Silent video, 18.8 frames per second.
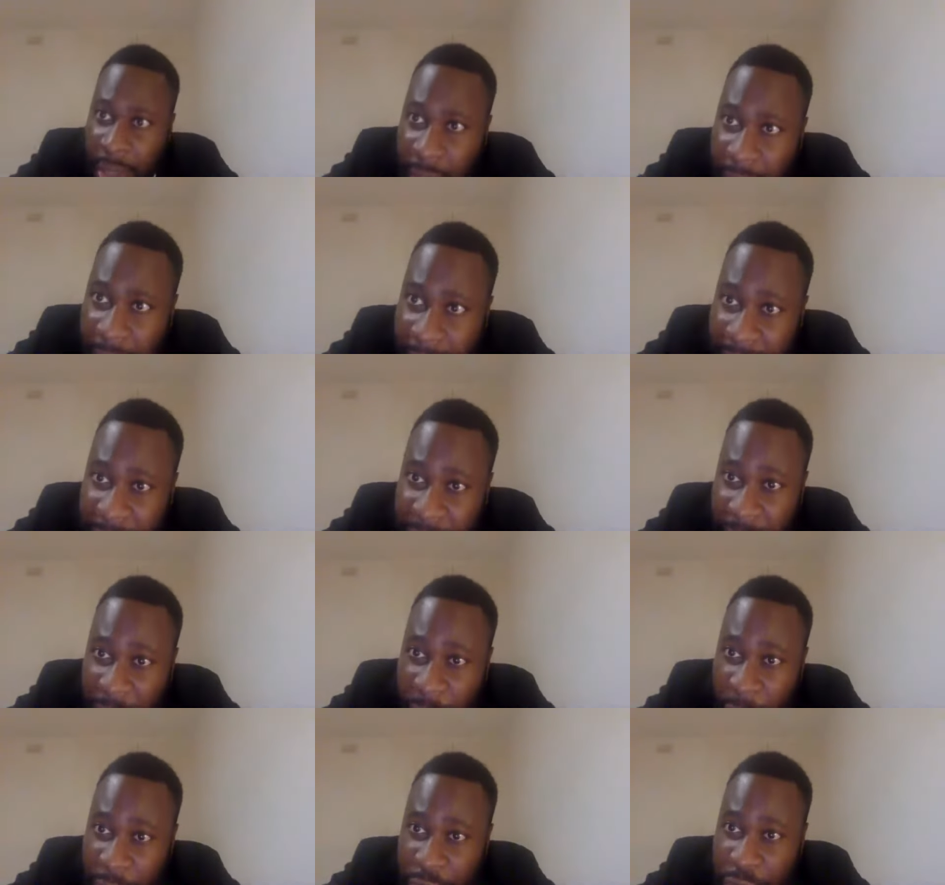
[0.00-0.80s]
Guys,
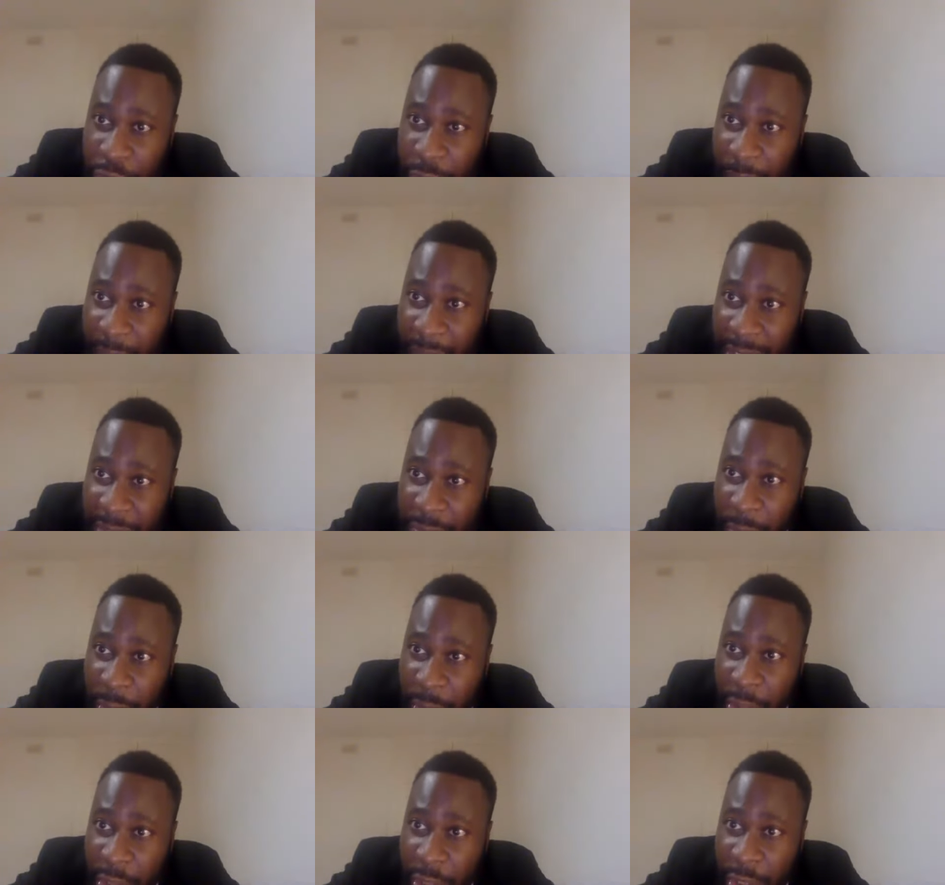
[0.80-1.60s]
we've got two minutes.
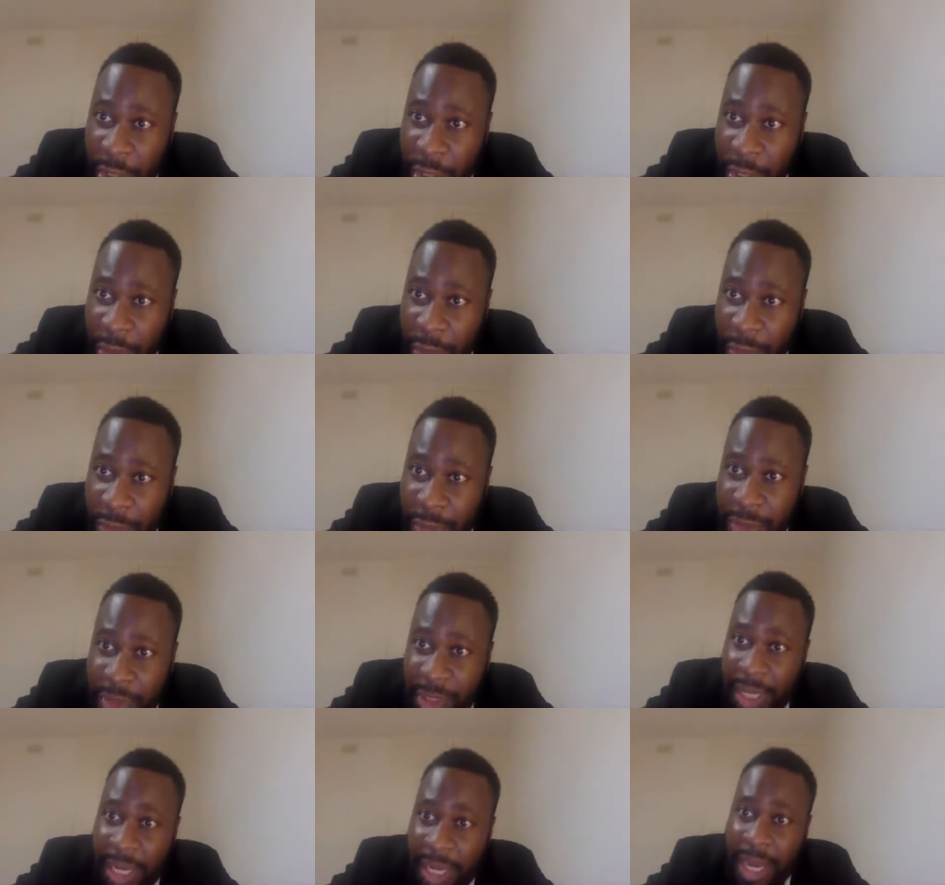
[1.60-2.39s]
We're going to
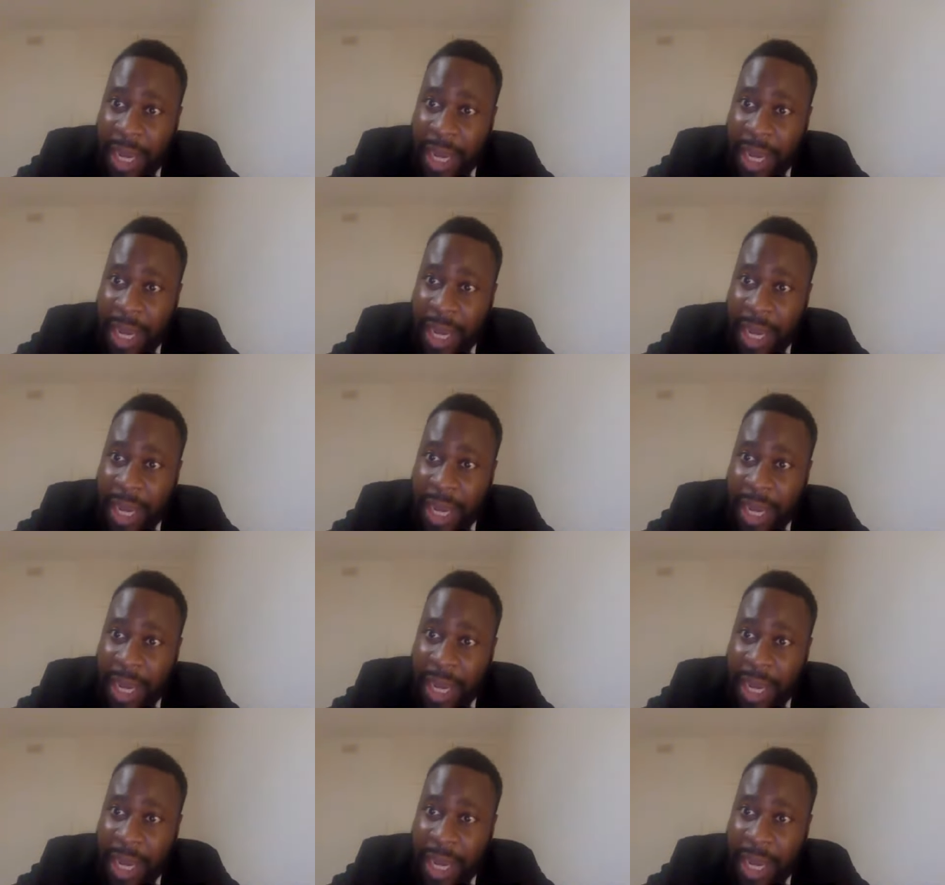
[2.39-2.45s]
close.